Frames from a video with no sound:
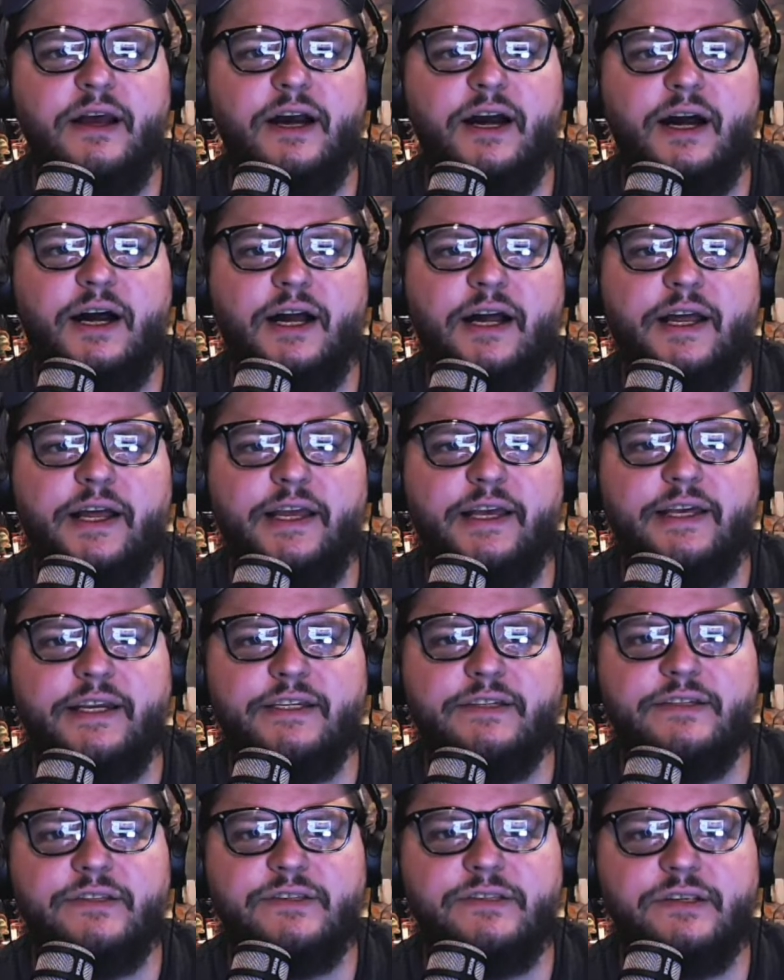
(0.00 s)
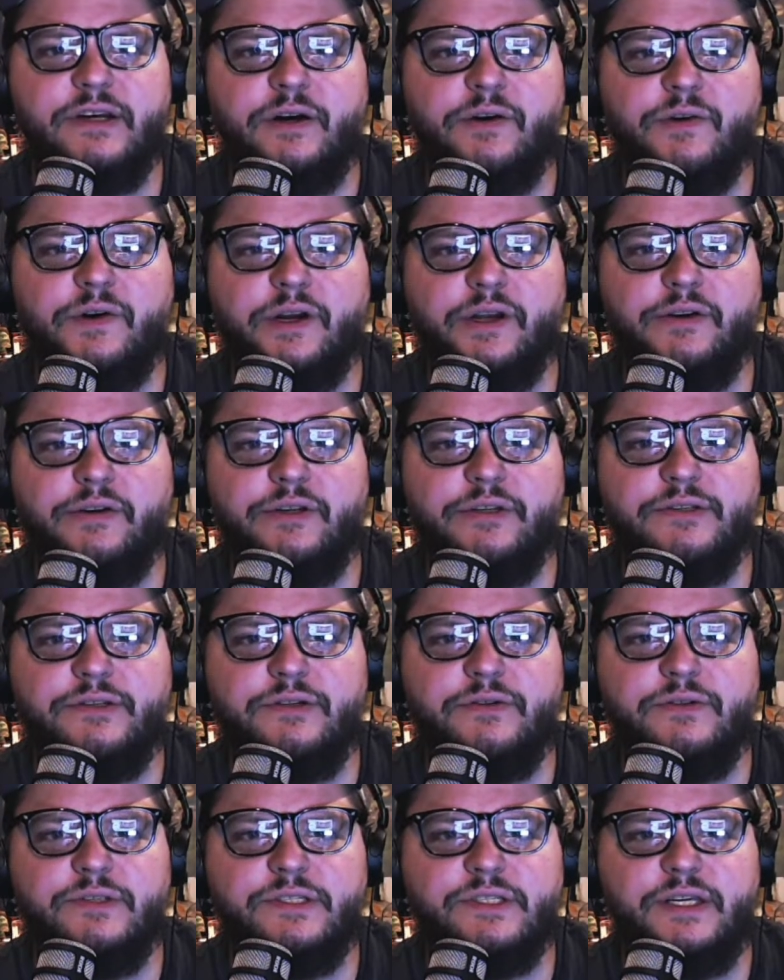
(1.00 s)
It is so good
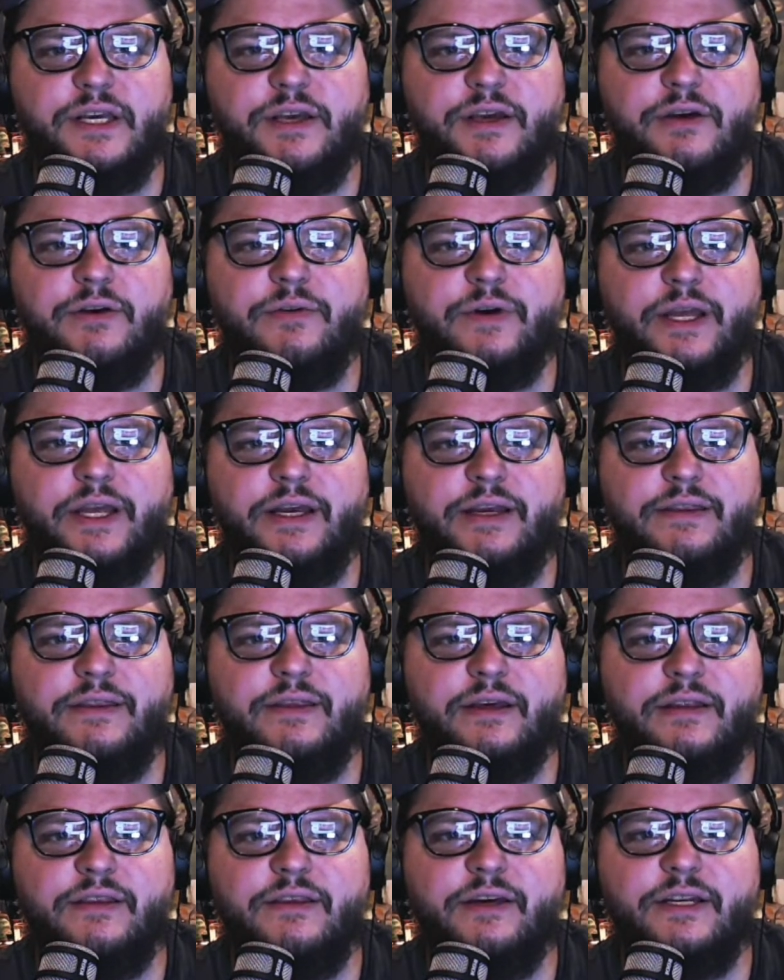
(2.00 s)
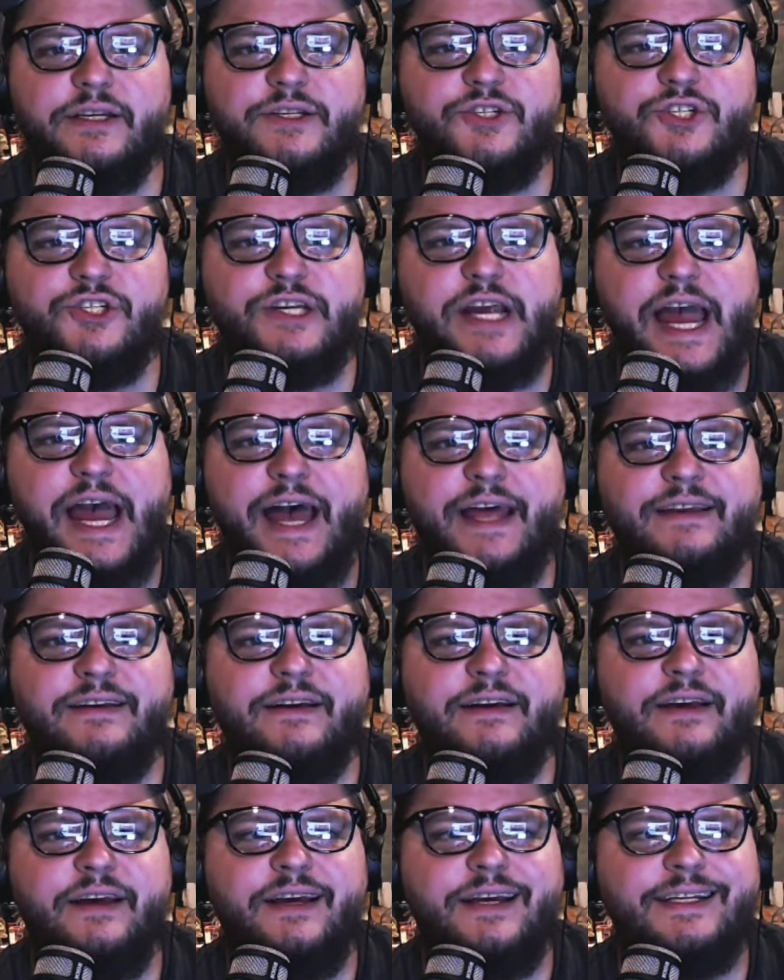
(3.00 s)
to see you in the chat.
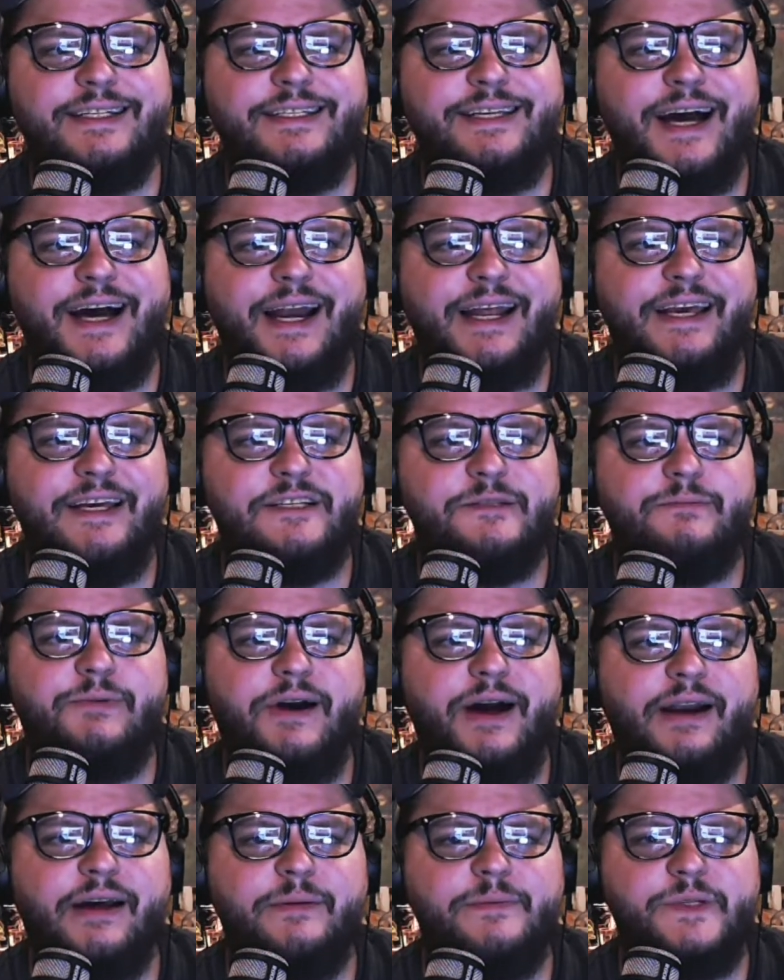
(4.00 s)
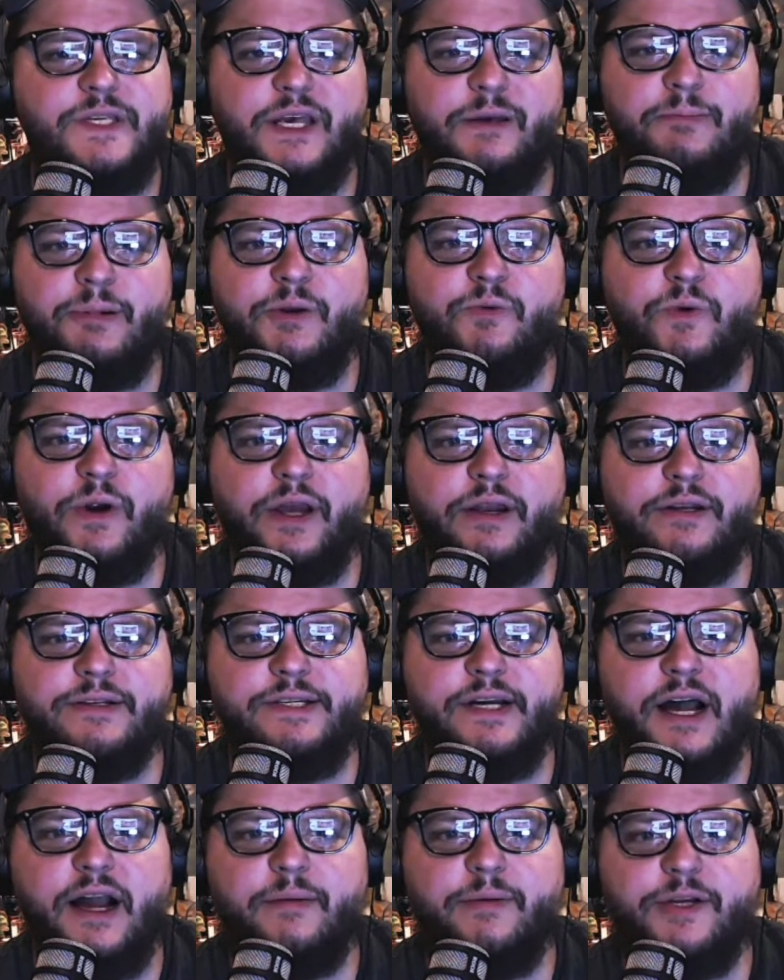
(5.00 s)
Donnie has brought up tipping. We're going to
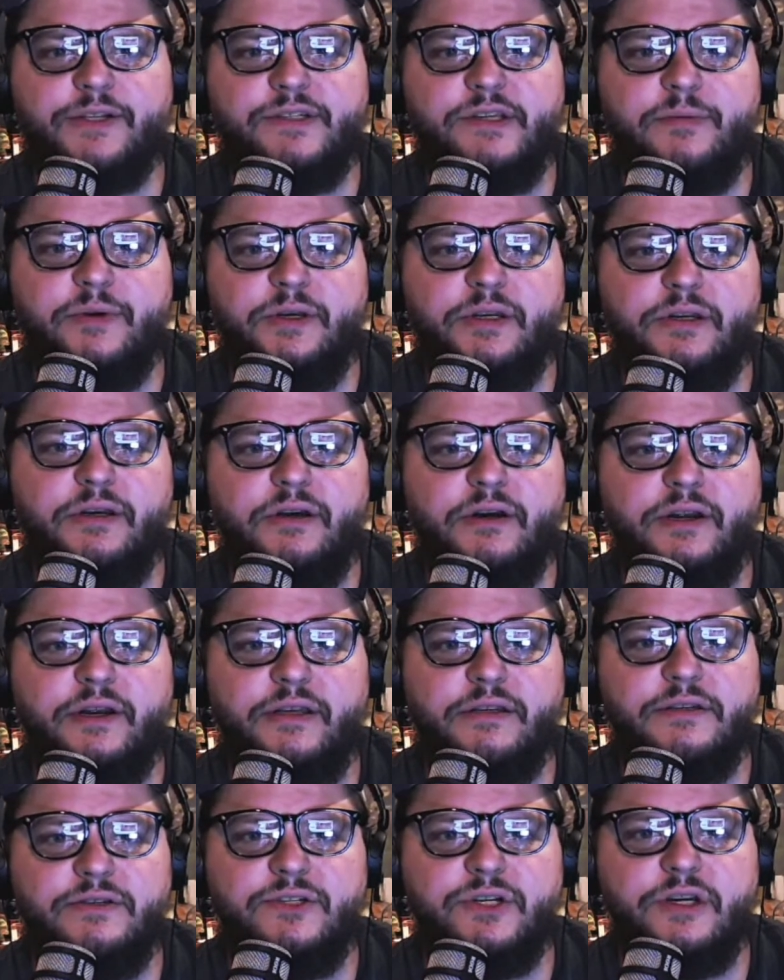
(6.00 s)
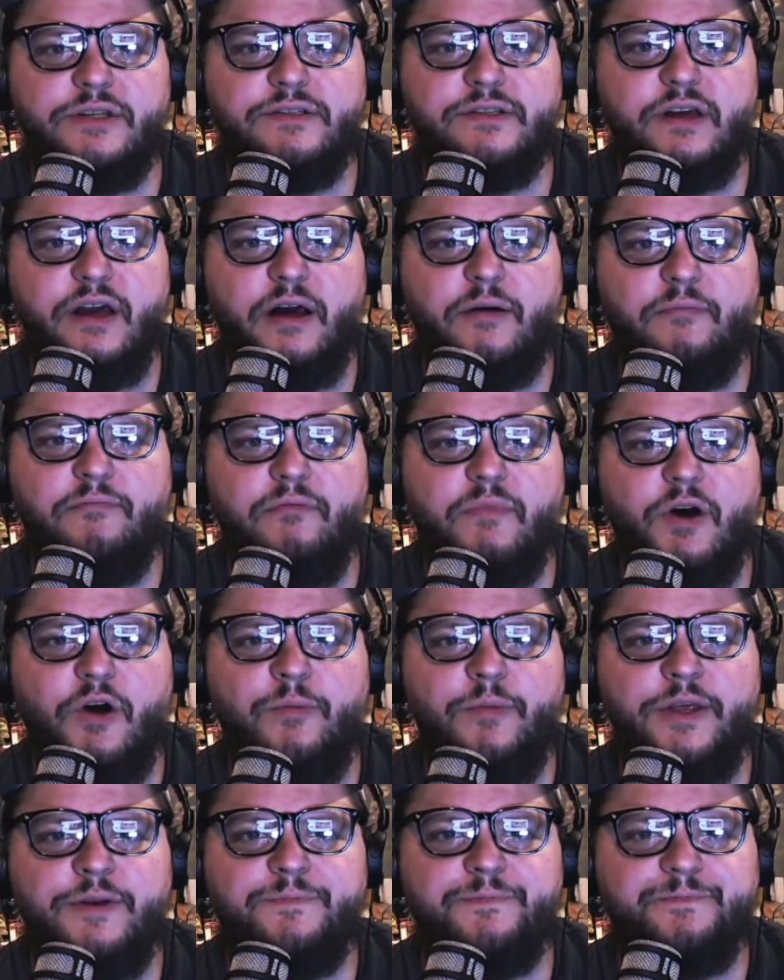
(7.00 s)
talk about tipping here in just a
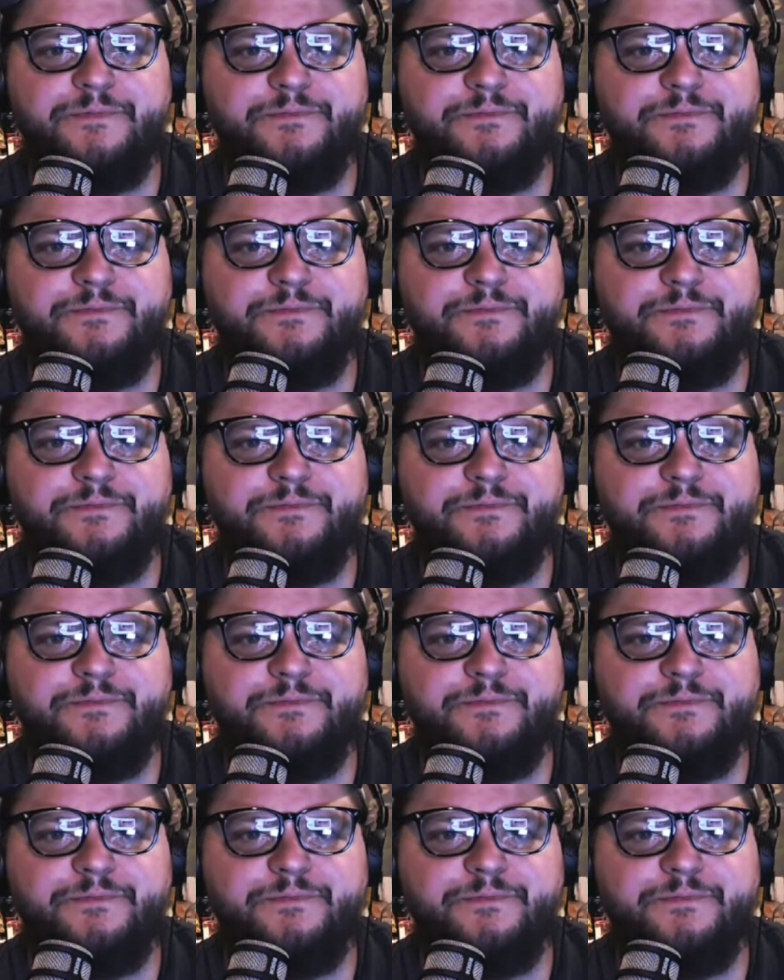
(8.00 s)
moment.